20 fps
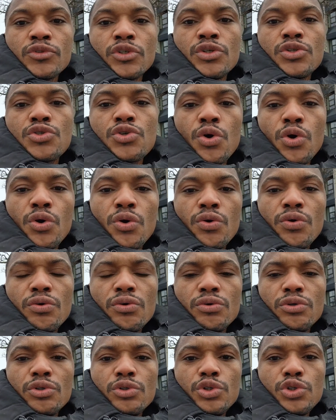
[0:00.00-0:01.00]
So
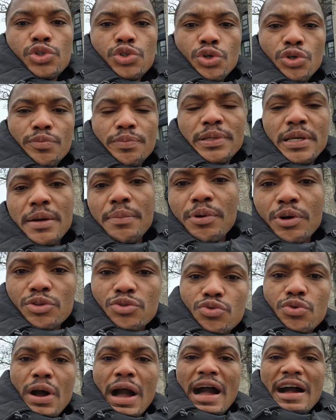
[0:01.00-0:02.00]
you should be able
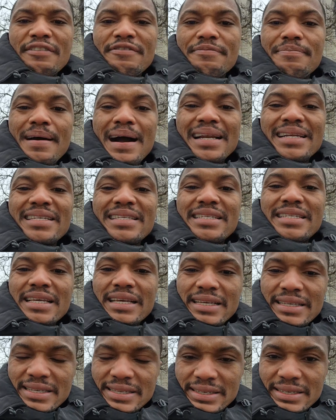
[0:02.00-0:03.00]
to have band
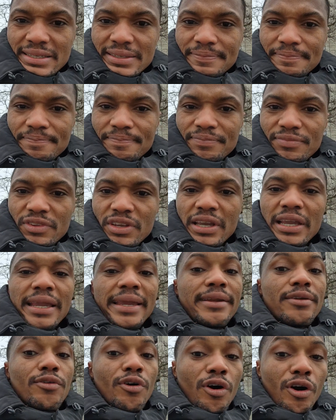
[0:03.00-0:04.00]
6
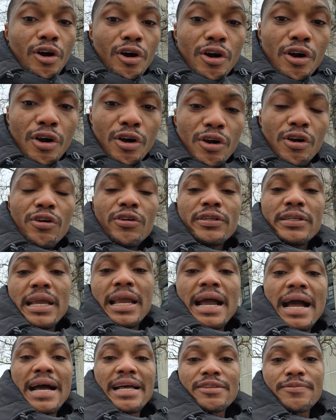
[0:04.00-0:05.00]
in all
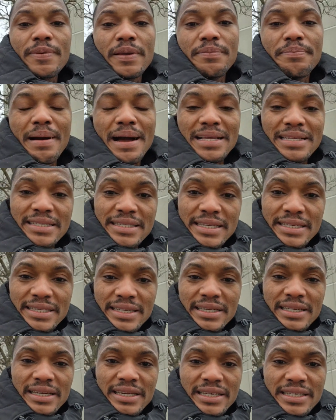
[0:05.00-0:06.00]
the aspects. Band 6
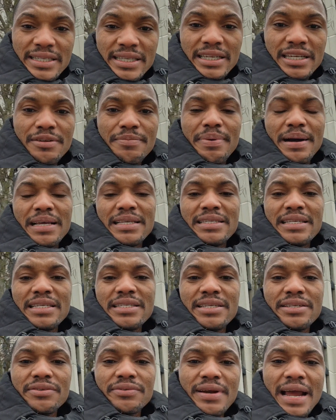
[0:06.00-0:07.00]
in listening, band
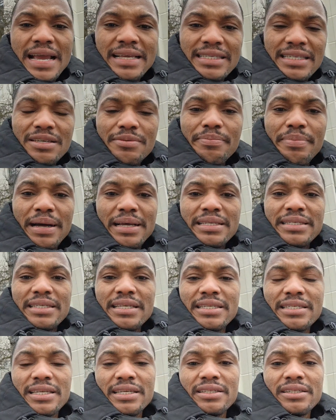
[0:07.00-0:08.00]
6 in writing, band
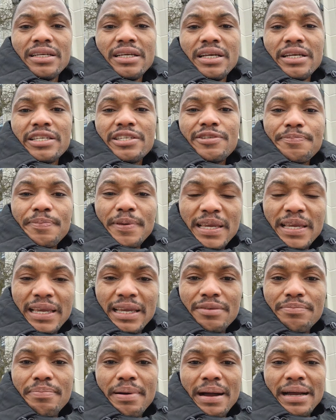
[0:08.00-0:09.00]
6 in
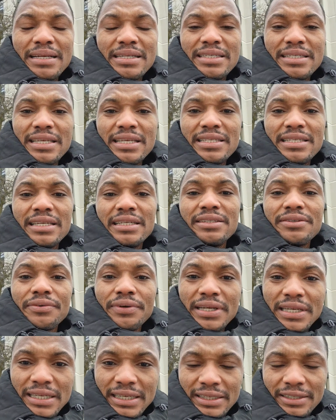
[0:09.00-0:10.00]
speaking, band 6 in
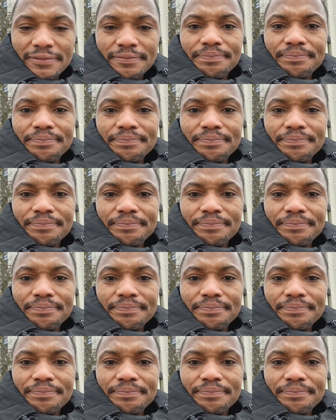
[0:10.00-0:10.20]
reading.